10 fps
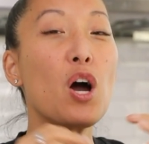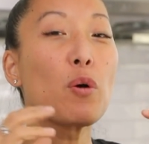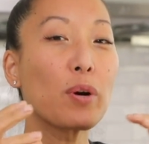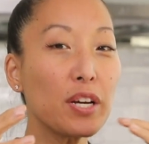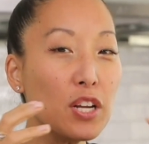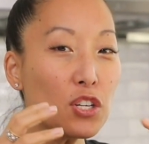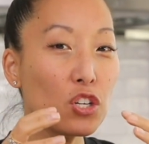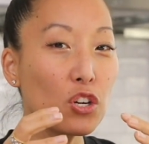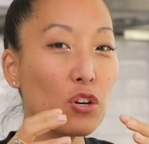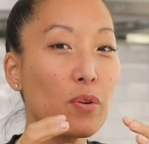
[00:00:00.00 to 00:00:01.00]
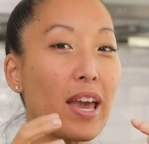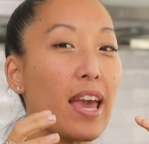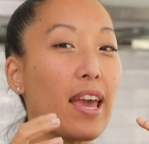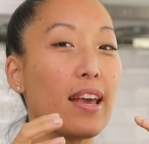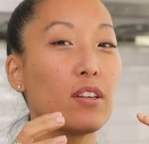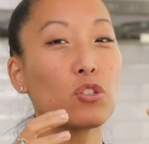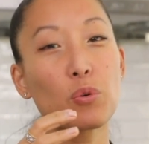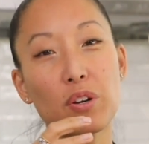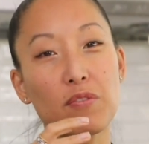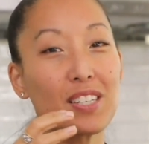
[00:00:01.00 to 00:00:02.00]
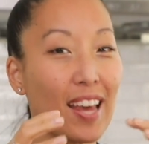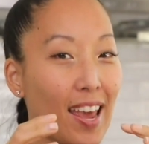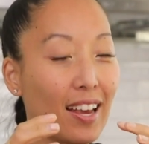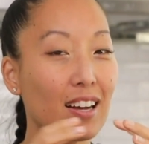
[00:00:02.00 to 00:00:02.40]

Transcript: We're gonna do a sort of take